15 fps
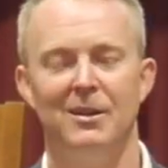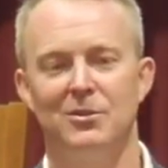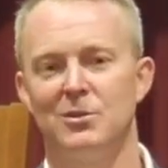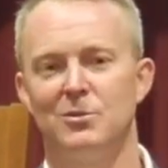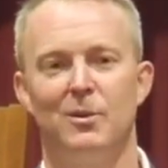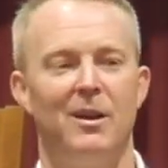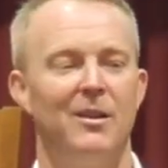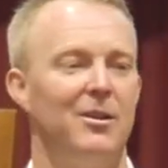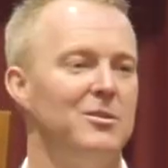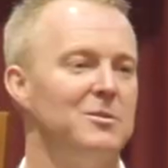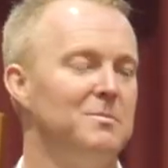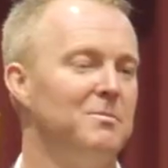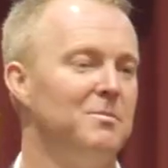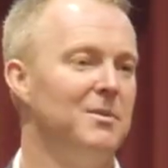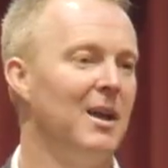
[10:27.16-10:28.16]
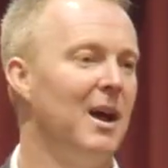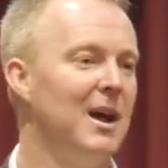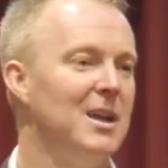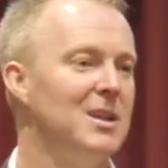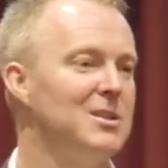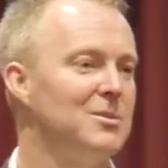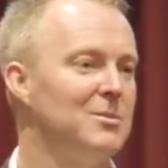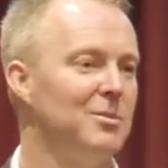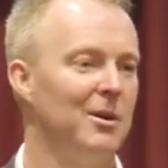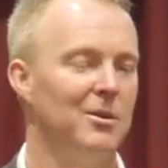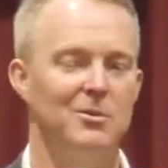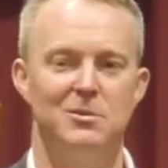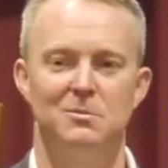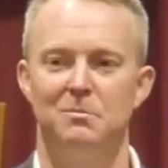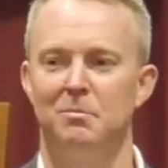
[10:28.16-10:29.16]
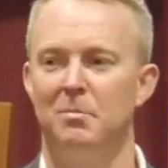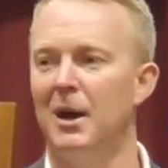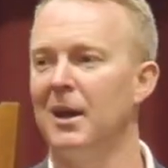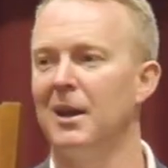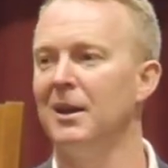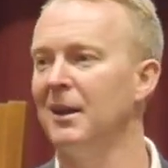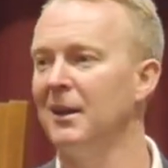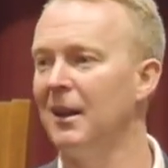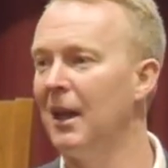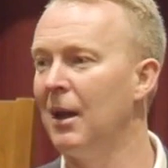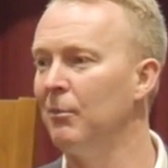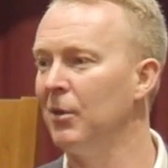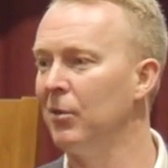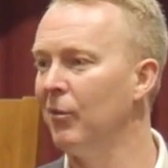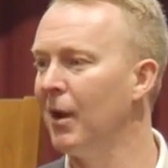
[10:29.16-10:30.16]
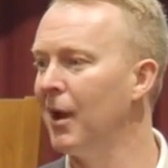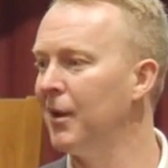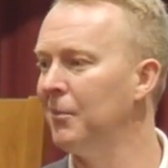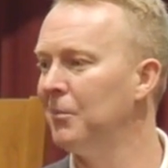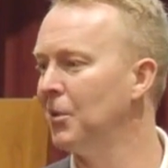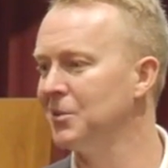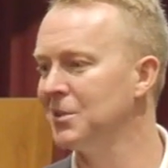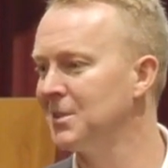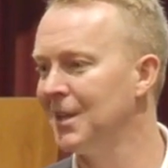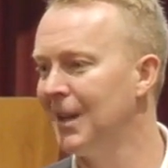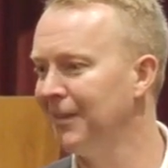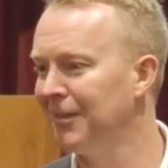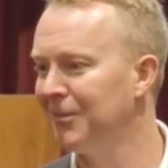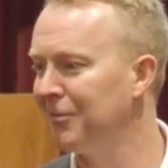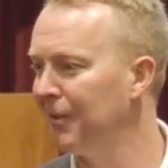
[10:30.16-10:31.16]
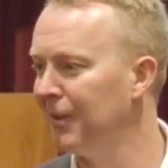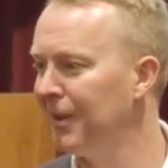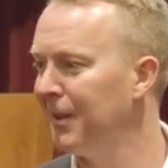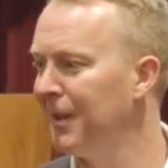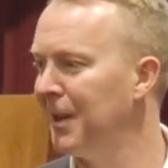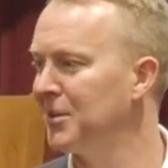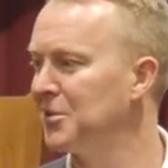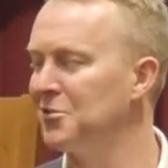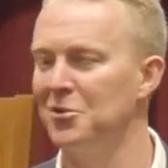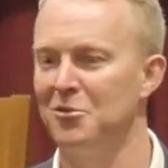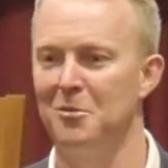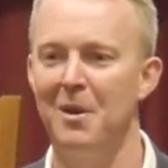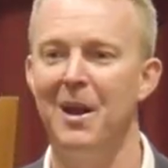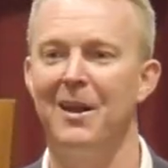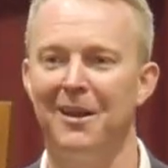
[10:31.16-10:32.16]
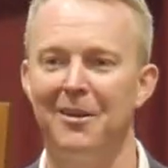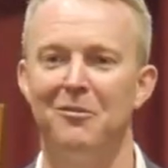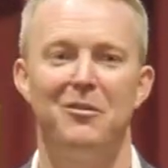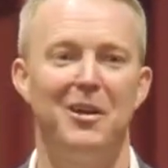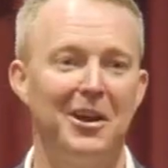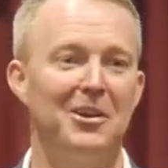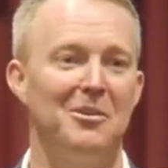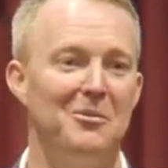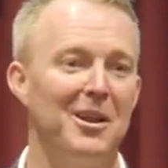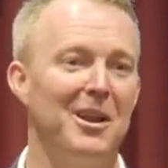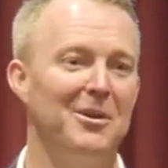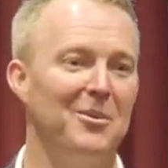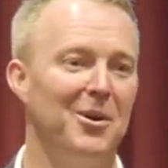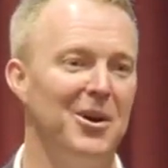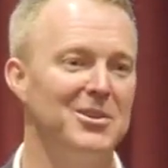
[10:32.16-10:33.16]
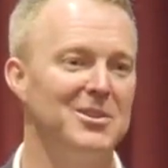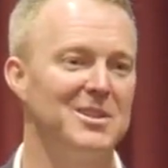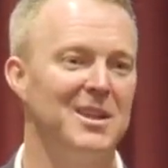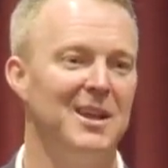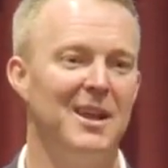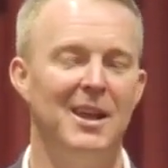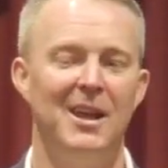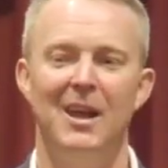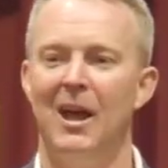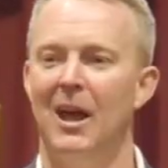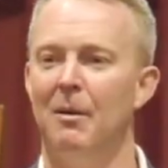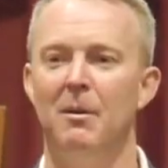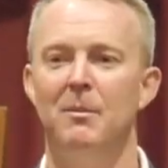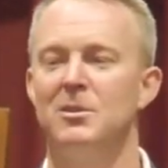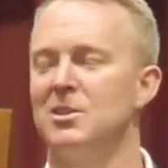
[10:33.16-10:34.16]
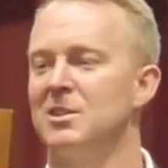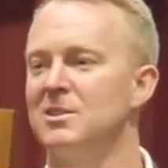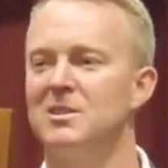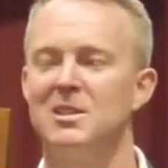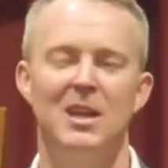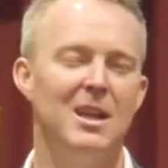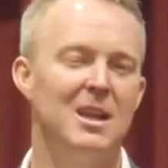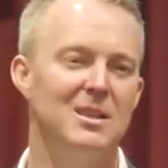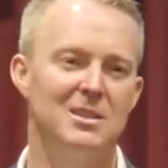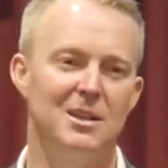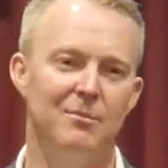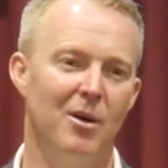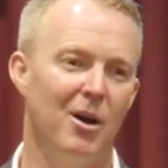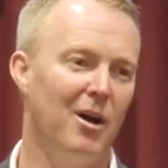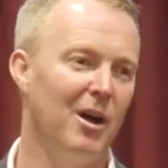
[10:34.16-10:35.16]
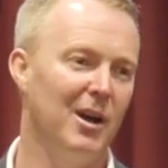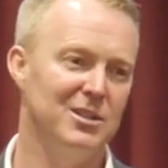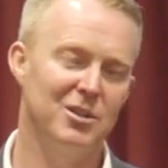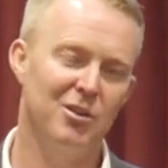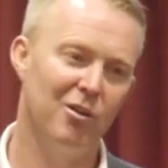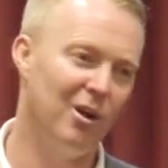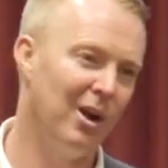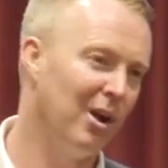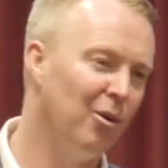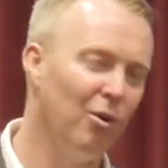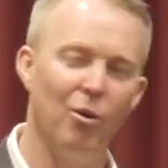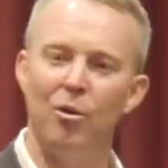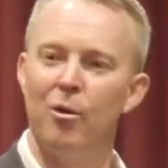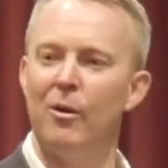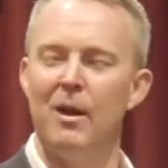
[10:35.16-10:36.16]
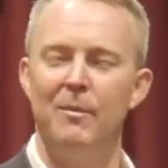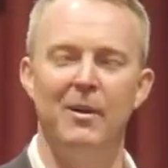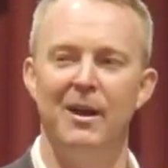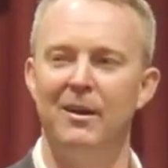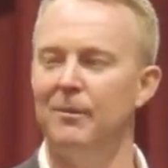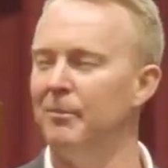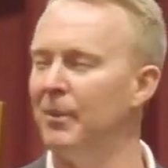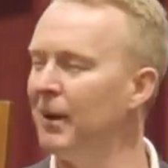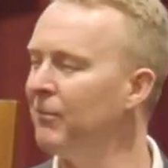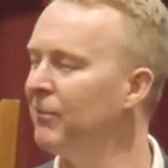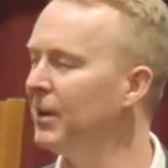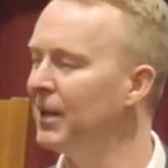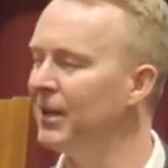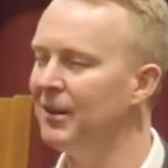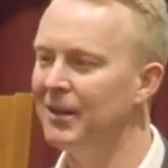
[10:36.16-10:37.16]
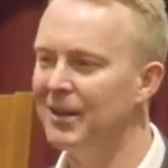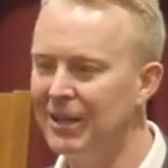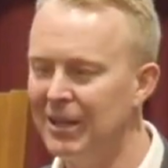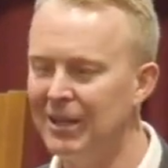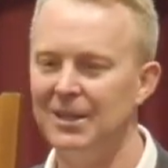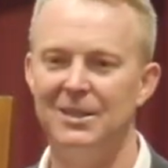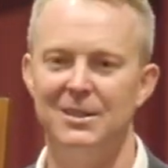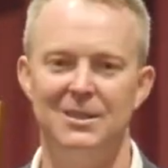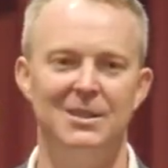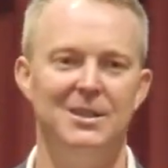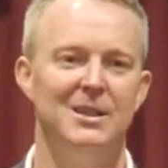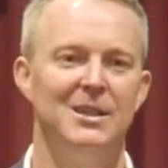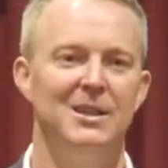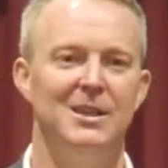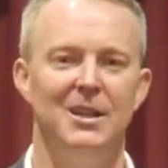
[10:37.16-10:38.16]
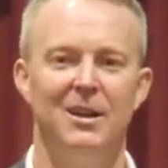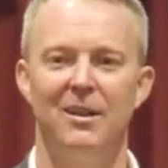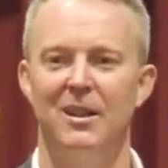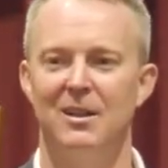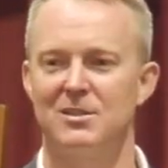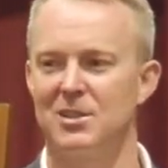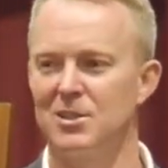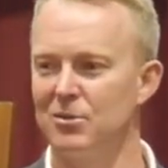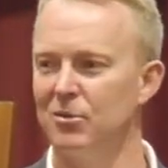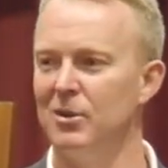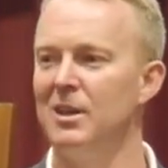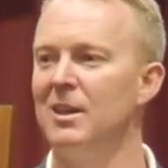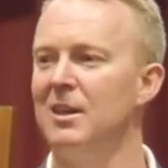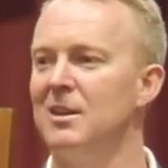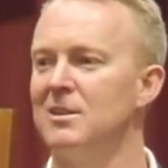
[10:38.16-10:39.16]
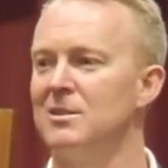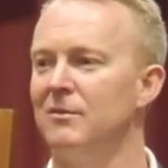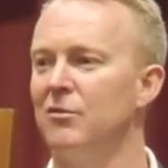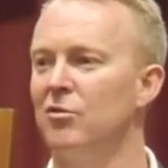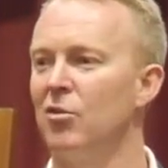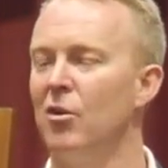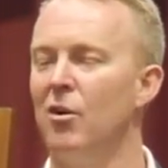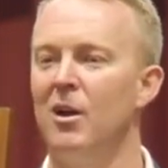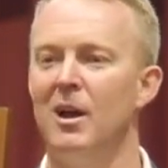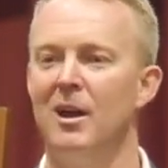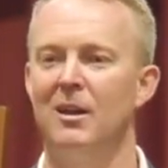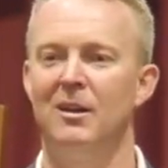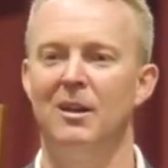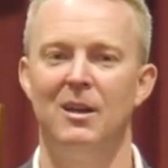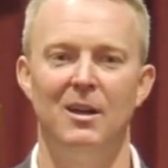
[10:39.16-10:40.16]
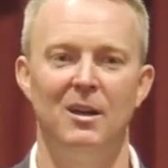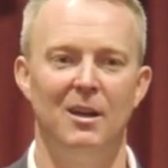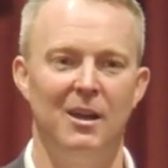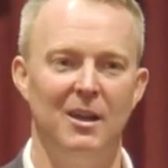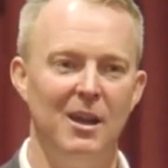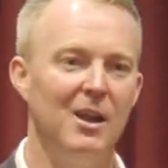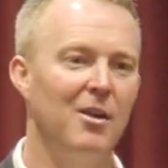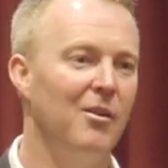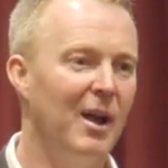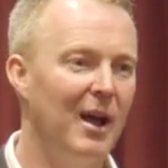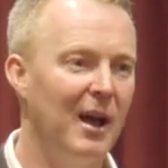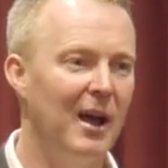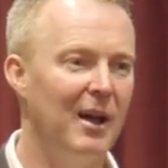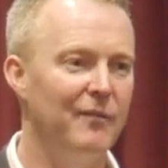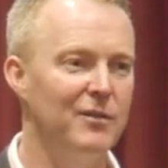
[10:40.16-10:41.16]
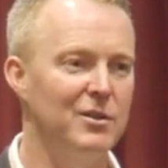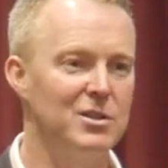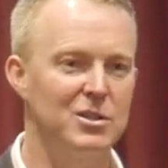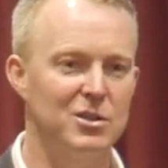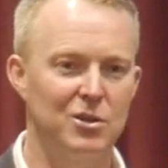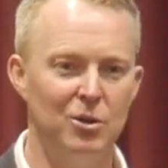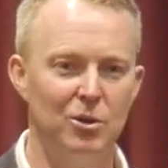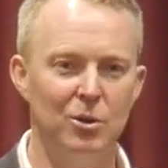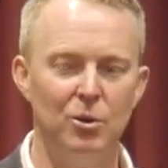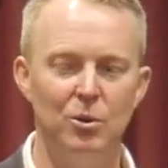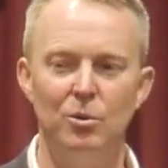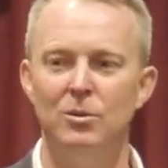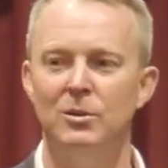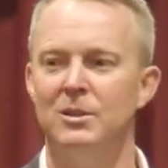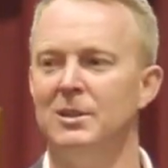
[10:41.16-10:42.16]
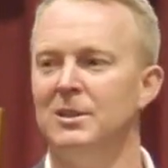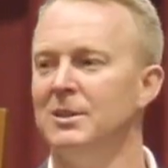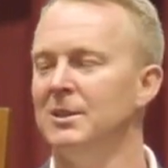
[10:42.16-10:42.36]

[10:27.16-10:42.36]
just one of those days where it was bucketing down with rain. I'm not just saying this for extra dramatic effect, it really was. And I remember just tears in my eyes, crying all the way back to Bunbury, going, oh, you know, that's three years of trying, year and a half of school.